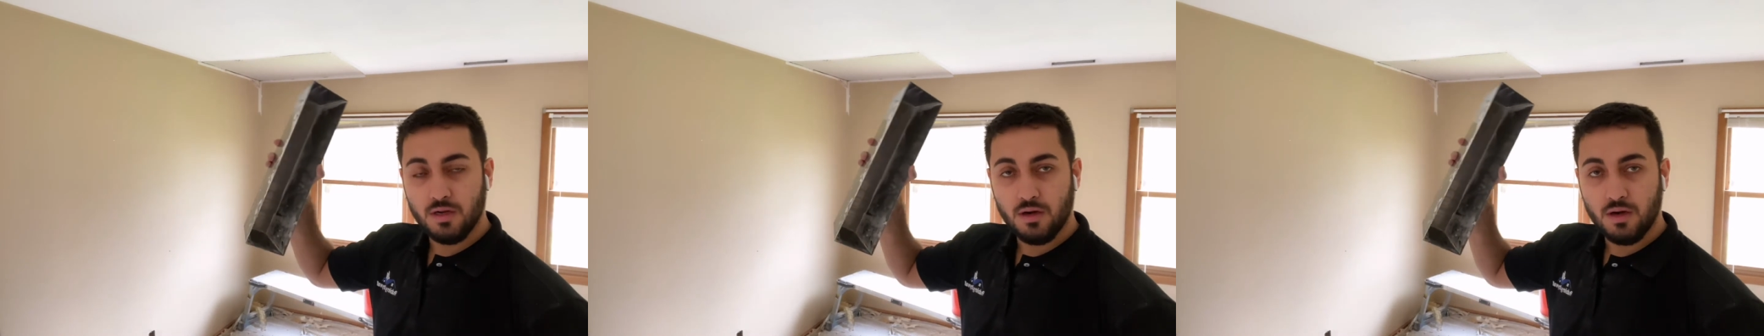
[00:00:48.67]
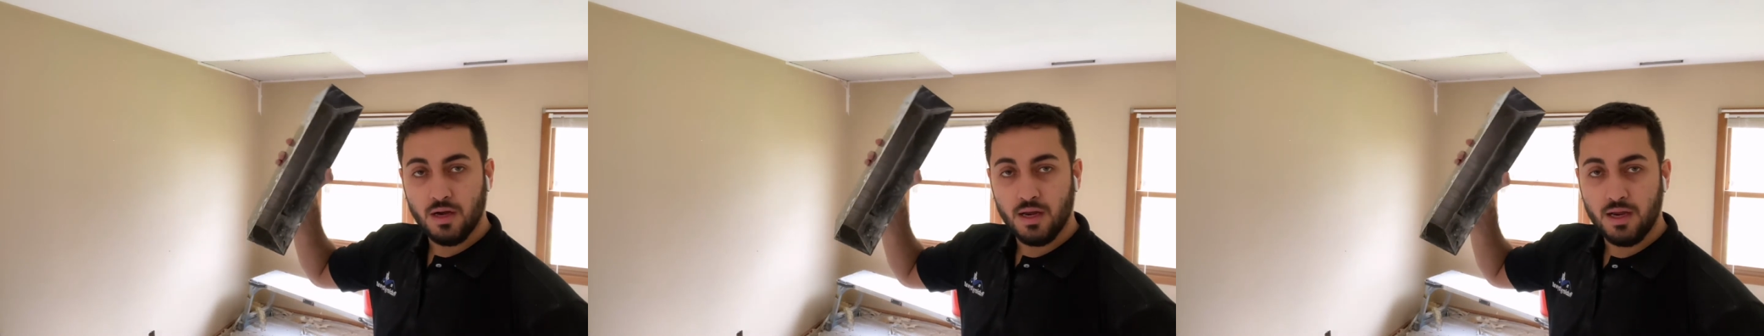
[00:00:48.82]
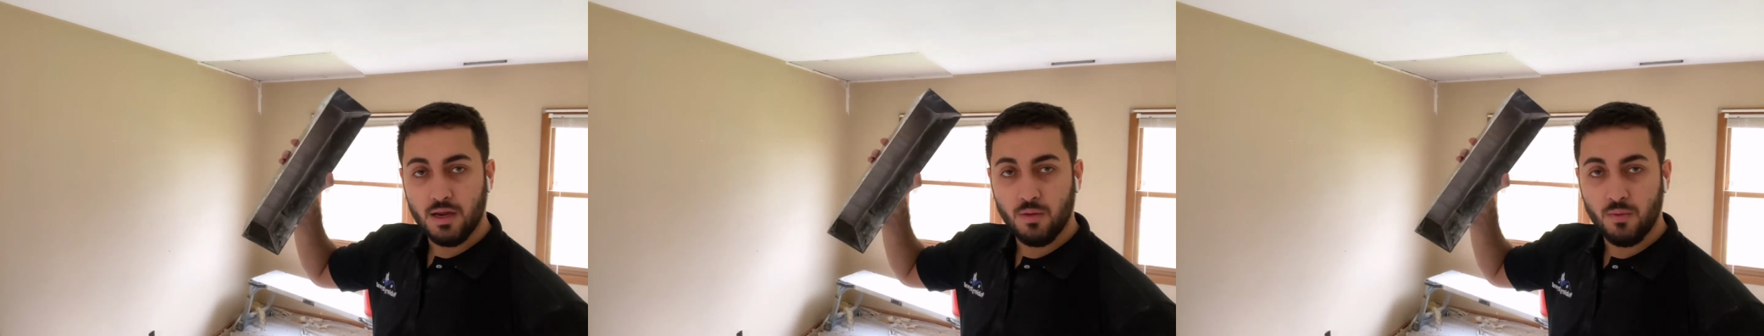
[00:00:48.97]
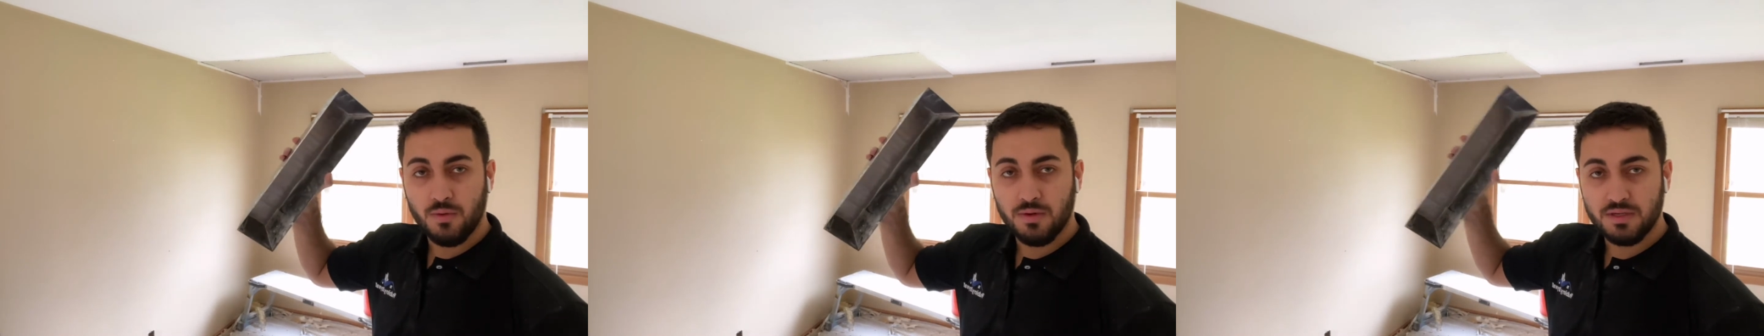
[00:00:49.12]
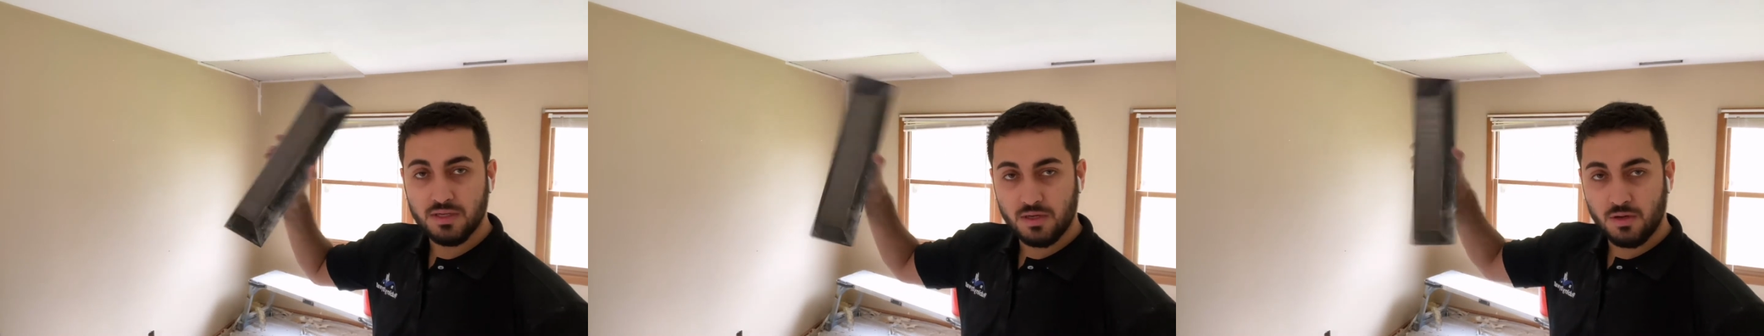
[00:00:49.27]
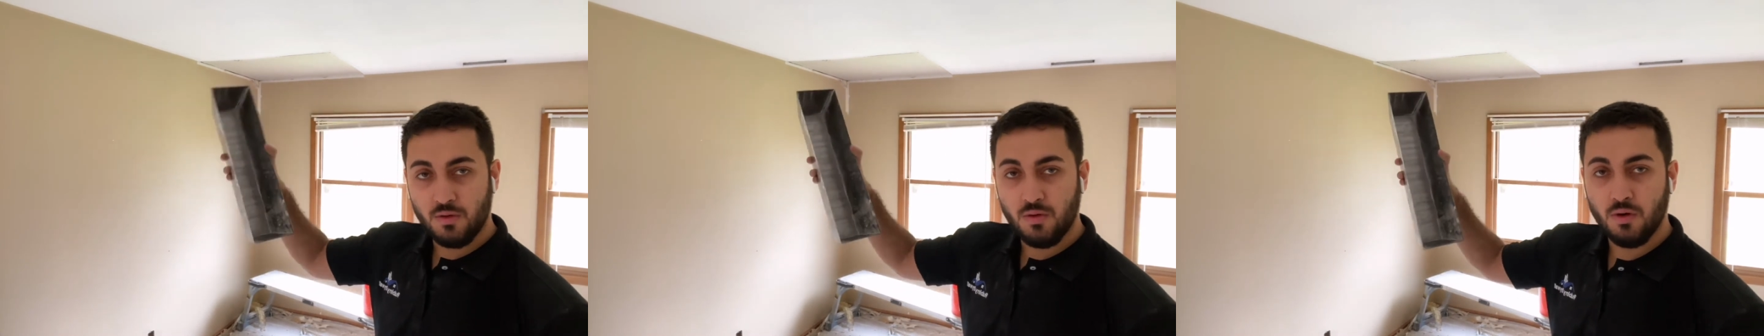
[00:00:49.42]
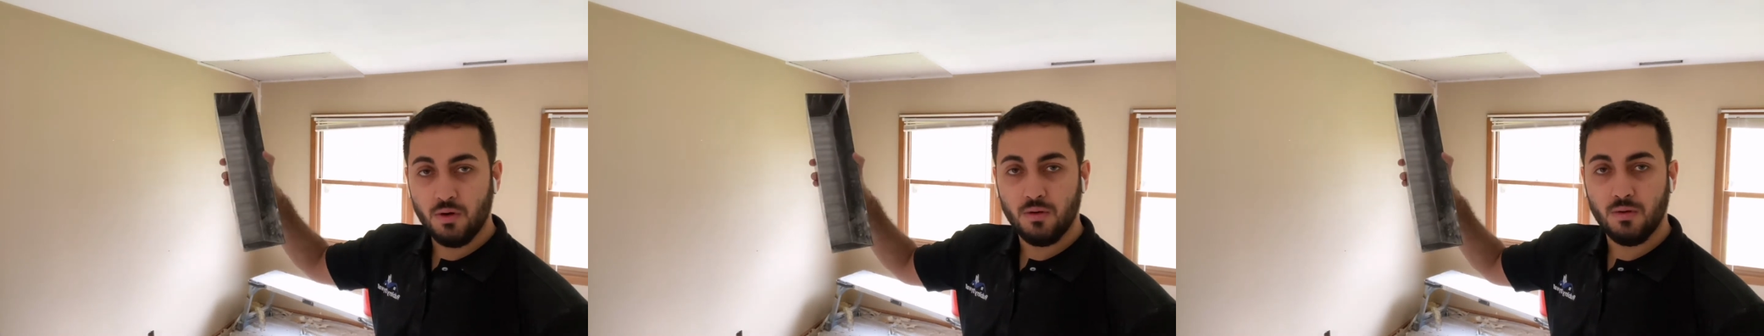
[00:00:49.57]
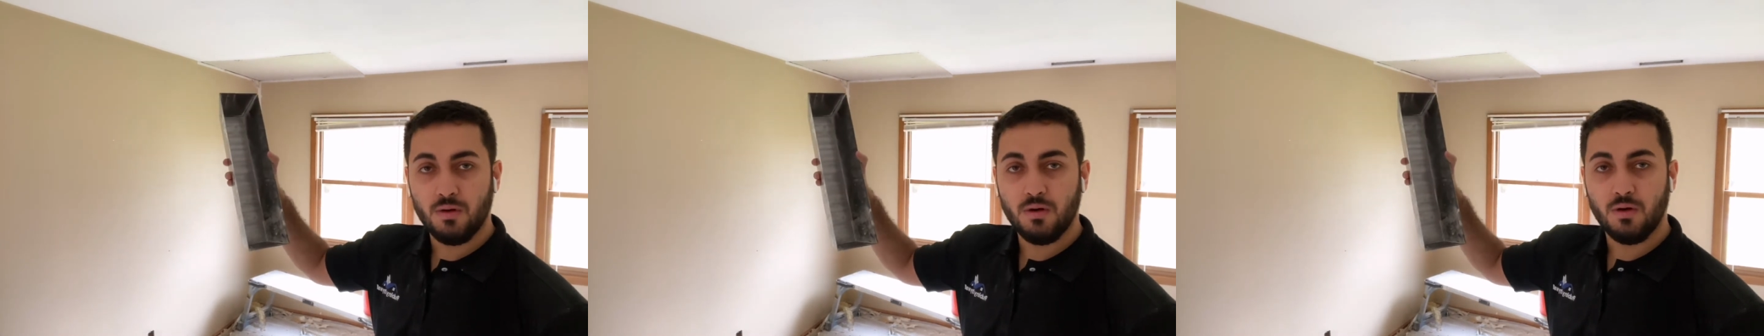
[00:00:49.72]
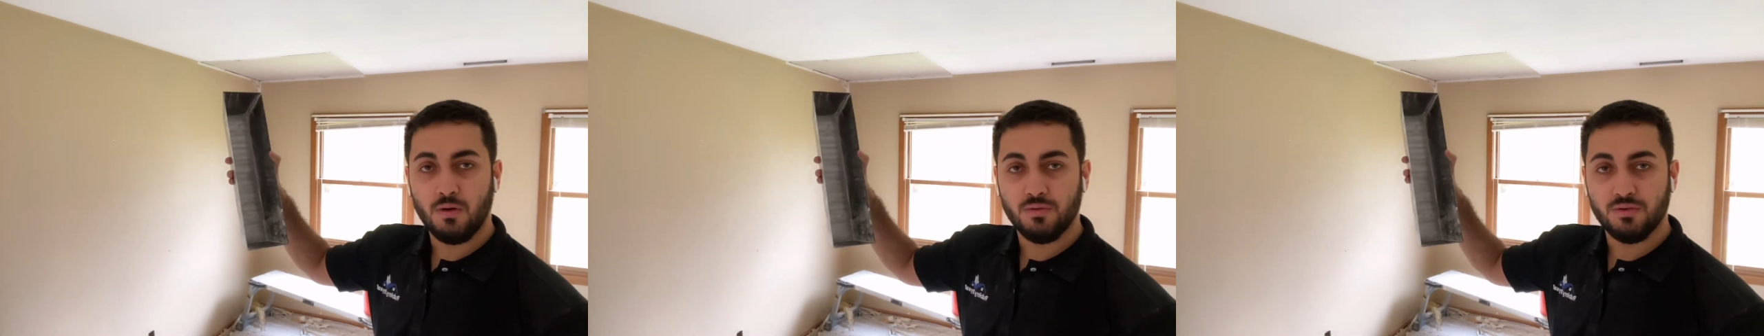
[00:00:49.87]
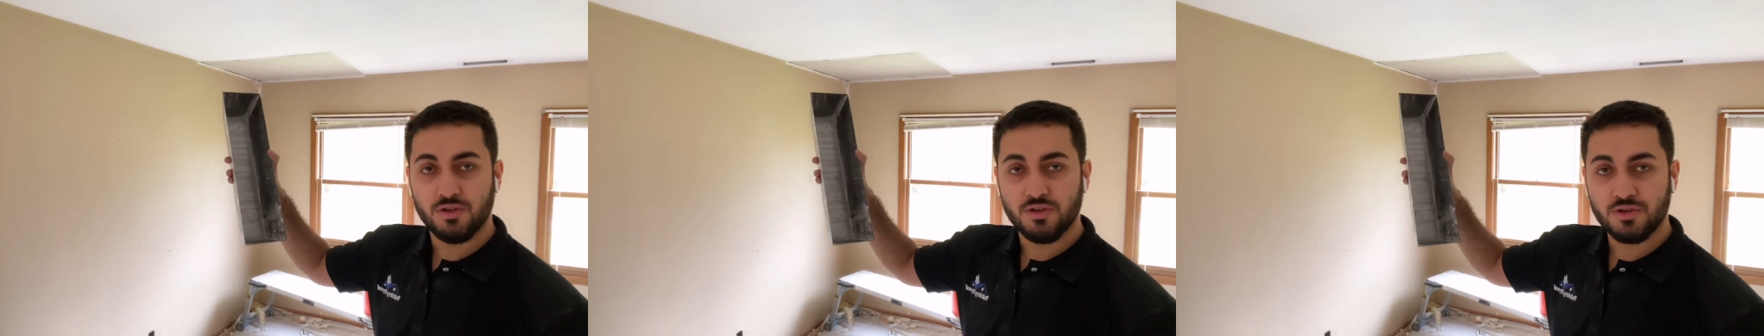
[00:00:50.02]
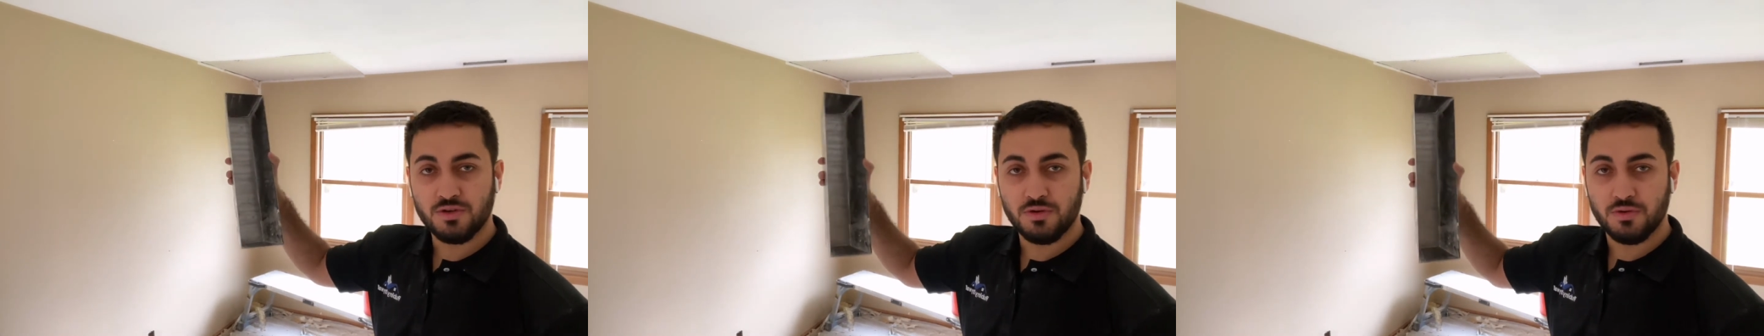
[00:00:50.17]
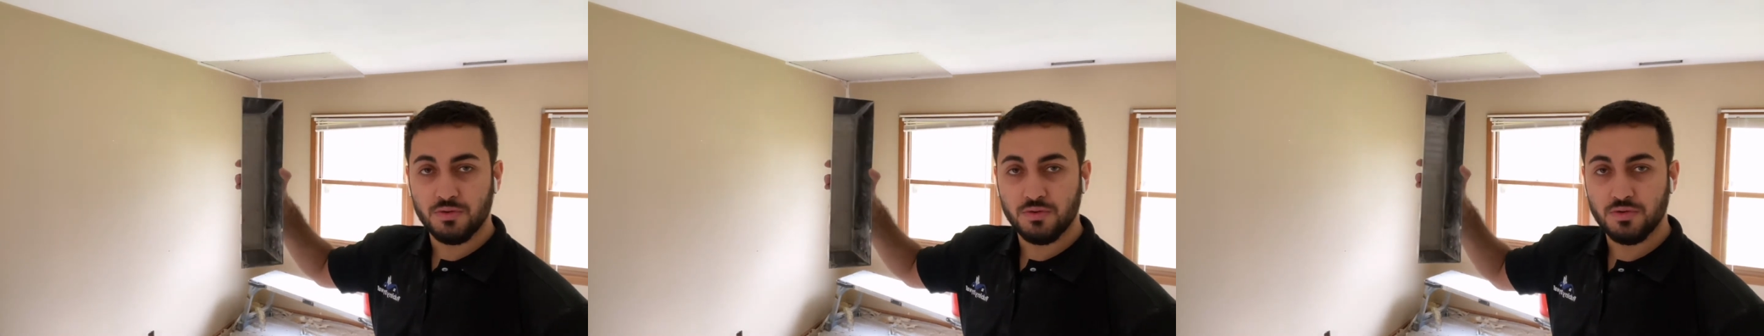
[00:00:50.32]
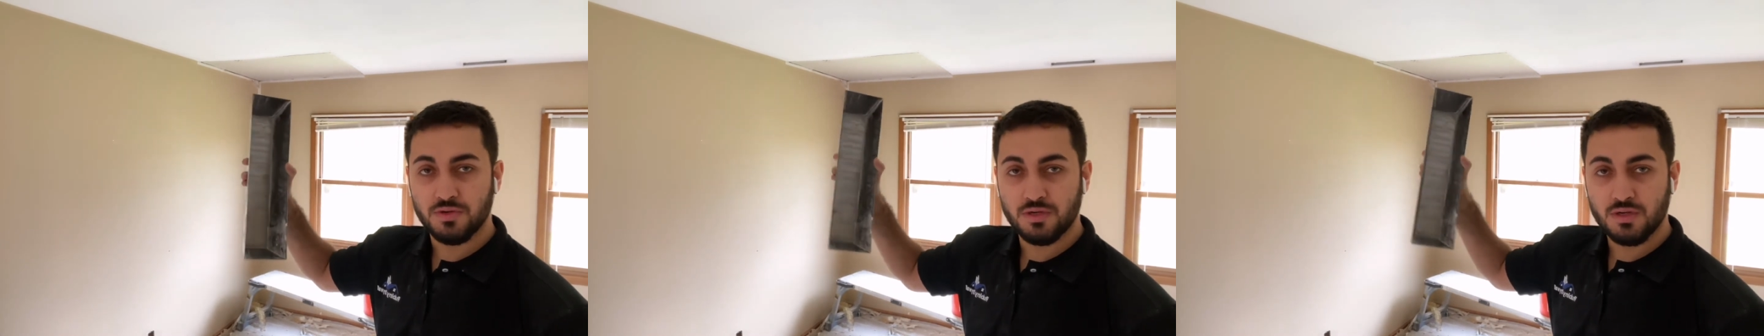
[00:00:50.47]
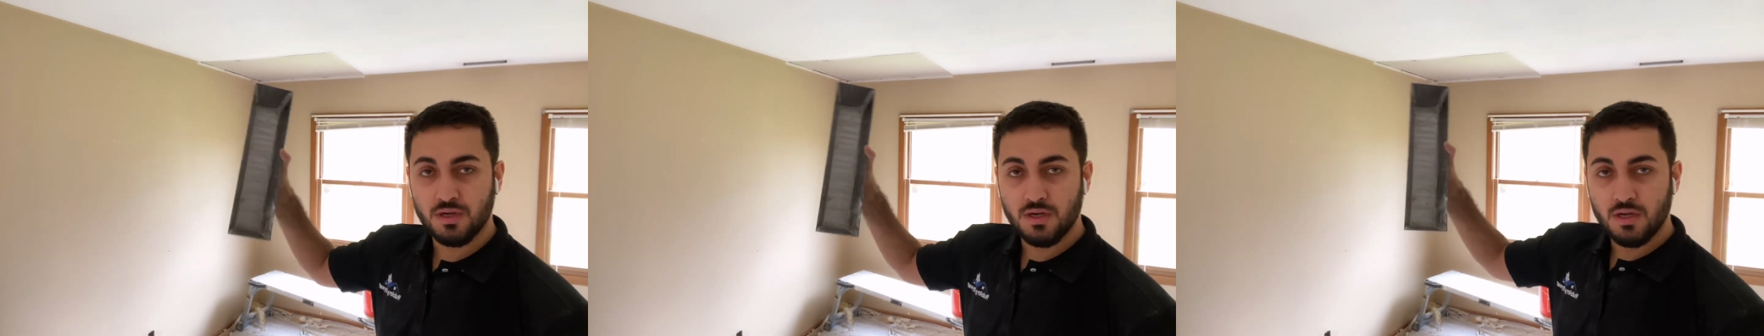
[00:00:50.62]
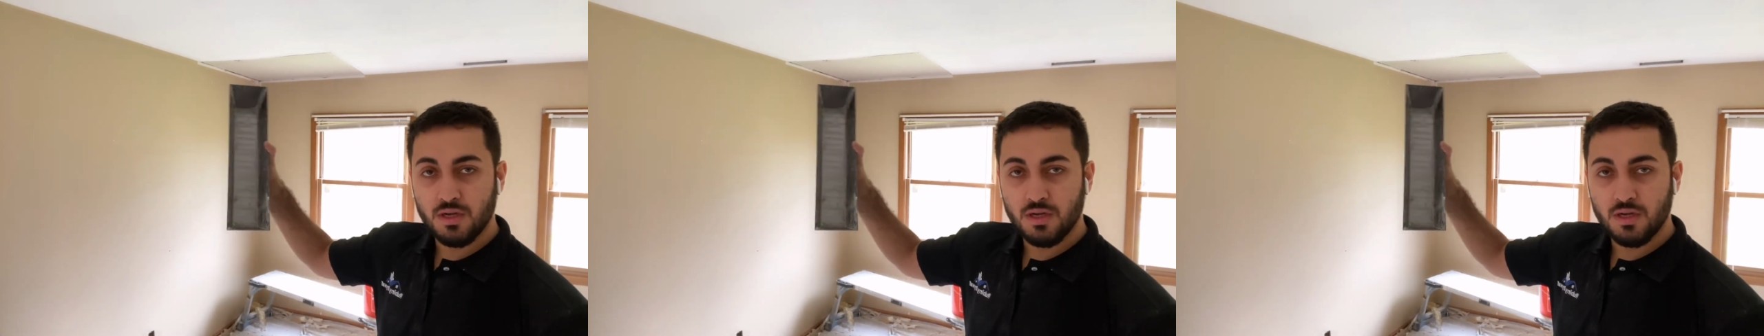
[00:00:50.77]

hit one coat on the screws,